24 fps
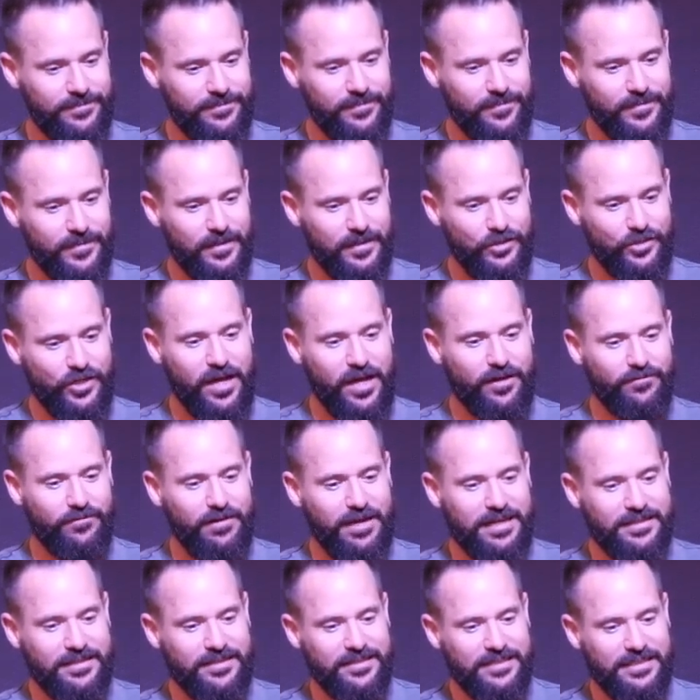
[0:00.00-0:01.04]
John
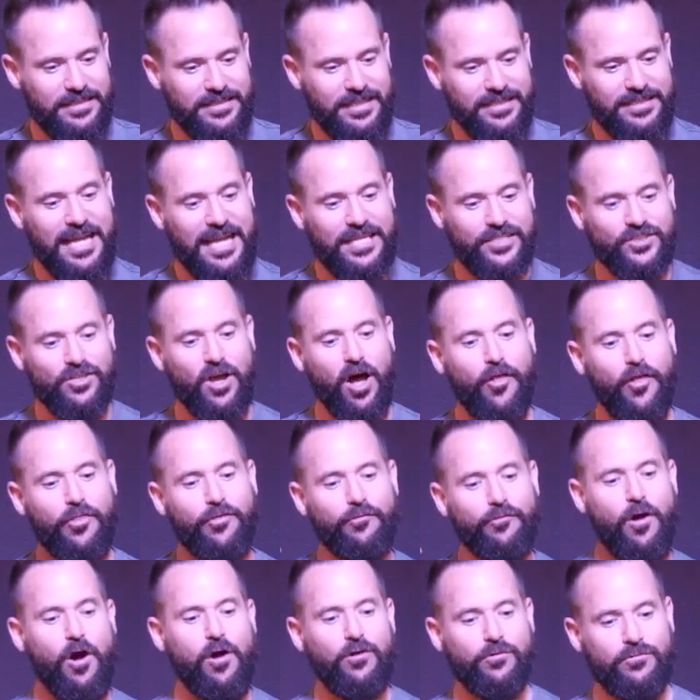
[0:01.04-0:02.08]
writes, he says, I saw
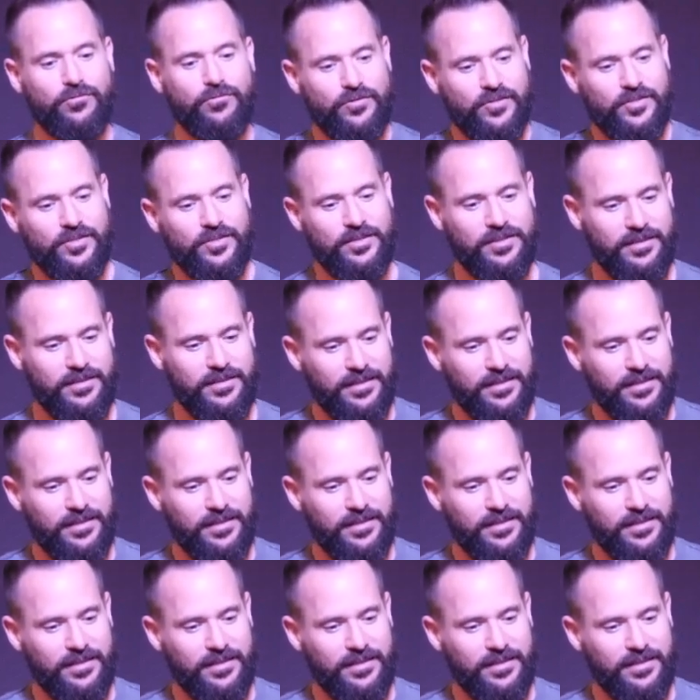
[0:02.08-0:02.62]
thrones,